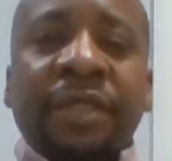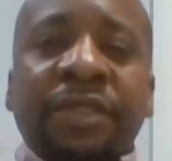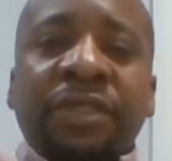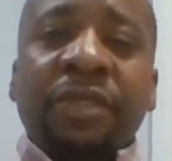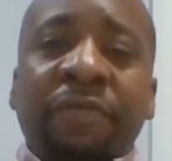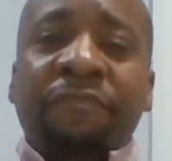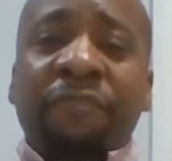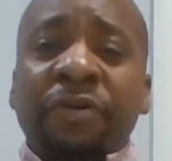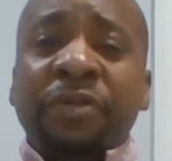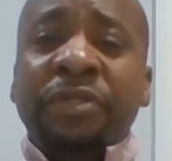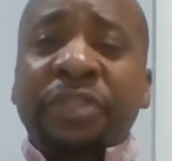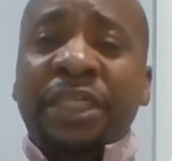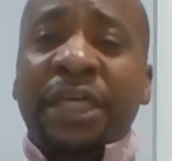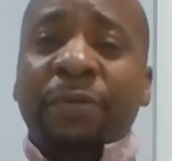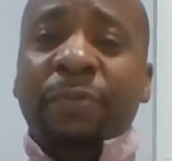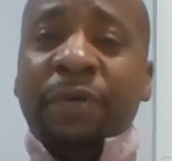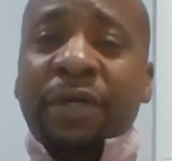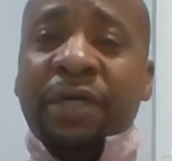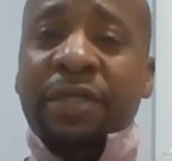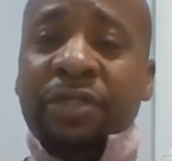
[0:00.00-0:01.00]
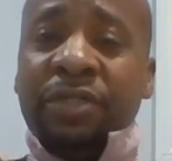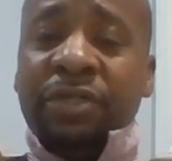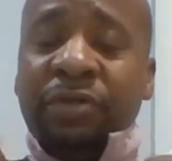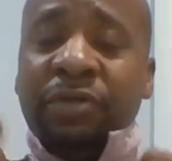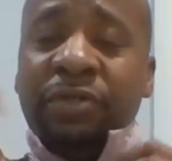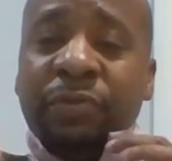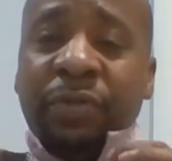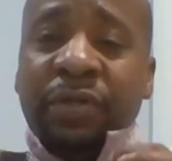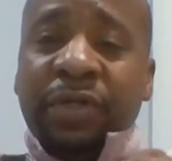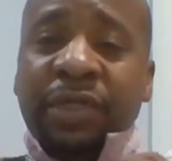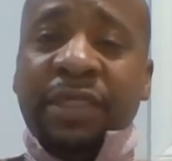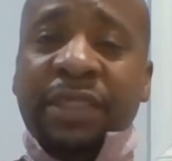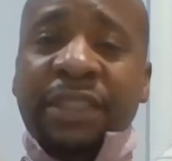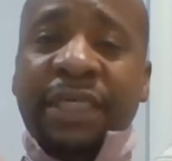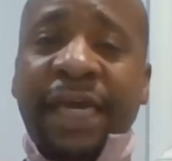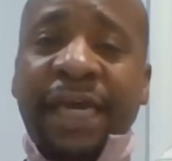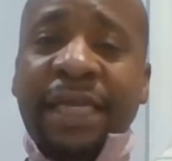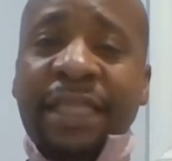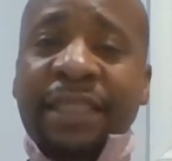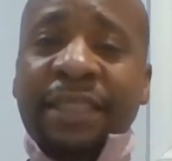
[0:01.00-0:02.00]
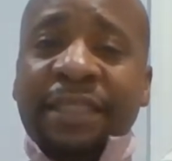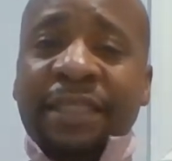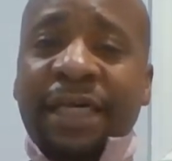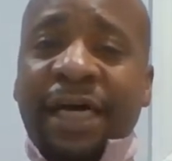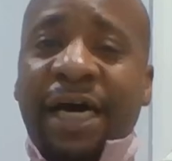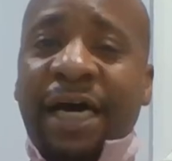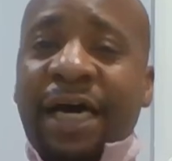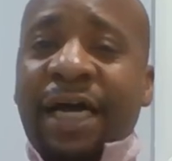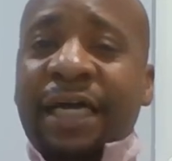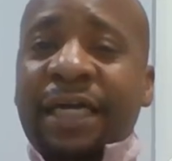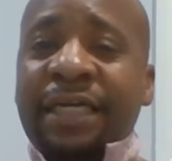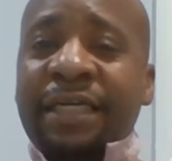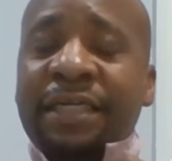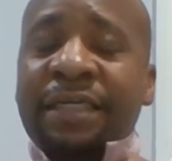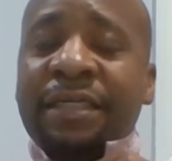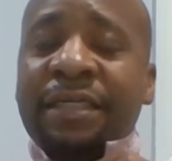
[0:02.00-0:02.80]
So the first thing we're going to do is we're going to take the tie